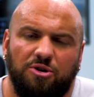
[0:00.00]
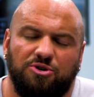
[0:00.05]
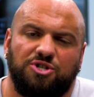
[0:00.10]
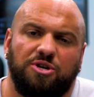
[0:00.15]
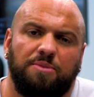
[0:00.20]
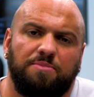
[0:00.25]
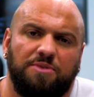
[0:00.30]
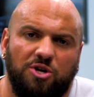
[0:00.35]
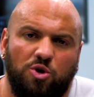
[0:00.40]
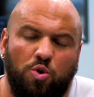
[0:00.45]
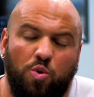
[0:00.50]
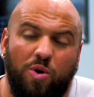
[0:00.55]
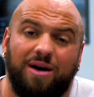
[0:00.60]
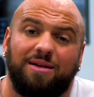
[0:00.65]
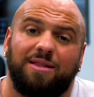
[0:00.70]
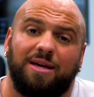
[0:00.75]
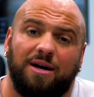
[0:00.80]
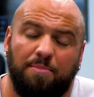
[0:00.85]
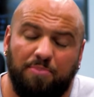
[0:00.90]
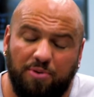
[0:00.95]
something
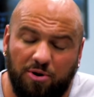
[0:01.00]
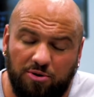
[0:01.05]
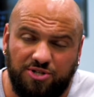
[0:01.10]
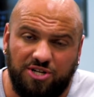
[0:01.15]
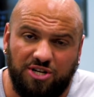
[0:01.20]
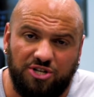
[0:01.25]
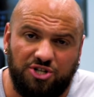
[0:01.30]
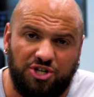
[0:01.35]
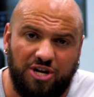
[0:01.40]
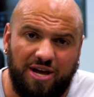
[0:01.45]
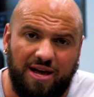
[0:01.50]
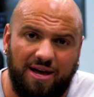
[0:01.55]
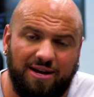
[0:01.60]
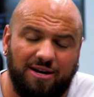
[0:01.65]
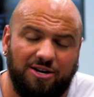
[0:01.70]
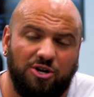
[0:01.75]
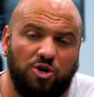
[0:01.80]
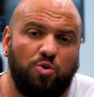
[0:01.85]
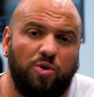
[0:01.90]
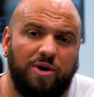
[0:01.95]
quick like a protein
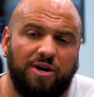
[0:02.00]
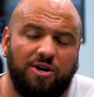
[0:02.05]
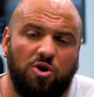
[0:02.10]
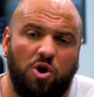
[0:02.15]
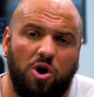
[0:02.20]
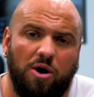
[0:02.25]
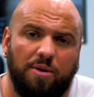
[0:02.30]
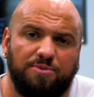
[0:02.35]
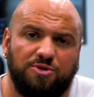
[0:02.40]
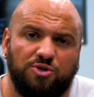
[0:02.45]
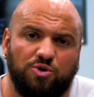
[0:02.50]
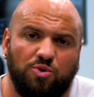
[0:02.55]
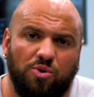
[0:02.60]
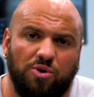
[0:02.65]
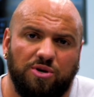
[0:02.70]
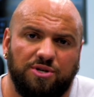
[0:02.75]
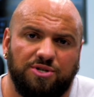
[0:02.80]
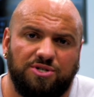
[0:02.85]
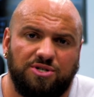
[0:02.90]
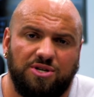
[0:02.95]
shake and a quick carb
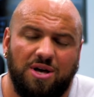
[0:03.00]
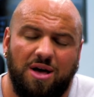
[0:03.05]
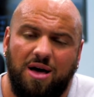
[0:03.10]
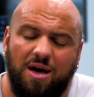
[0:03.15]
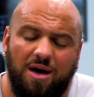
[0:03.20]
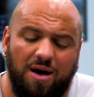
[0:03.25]
source,